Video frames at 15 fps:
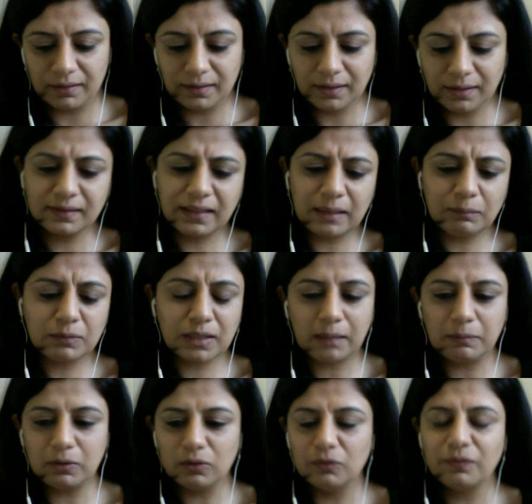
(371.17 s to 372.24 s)
At the same time,
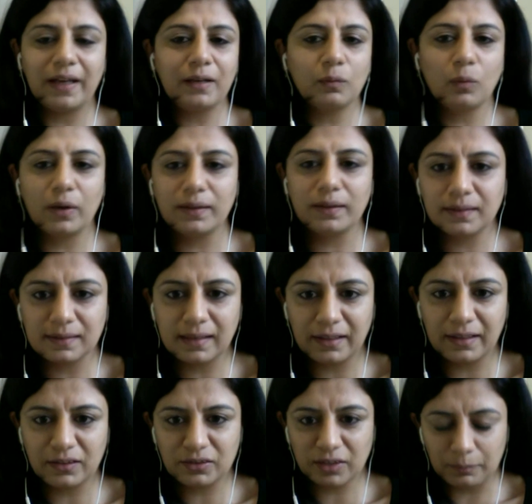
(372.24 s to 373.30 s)
you'll find voices
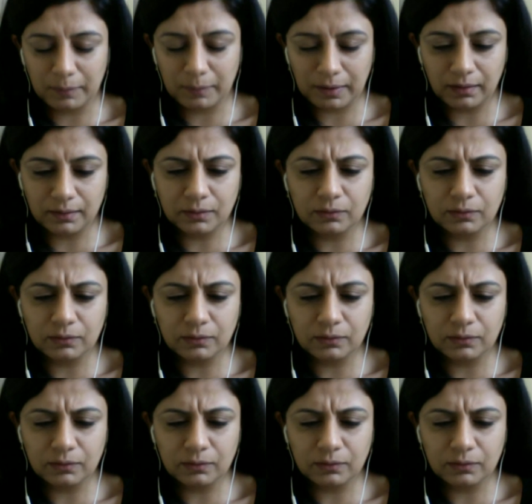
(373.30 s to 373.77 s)
like Sharmila's.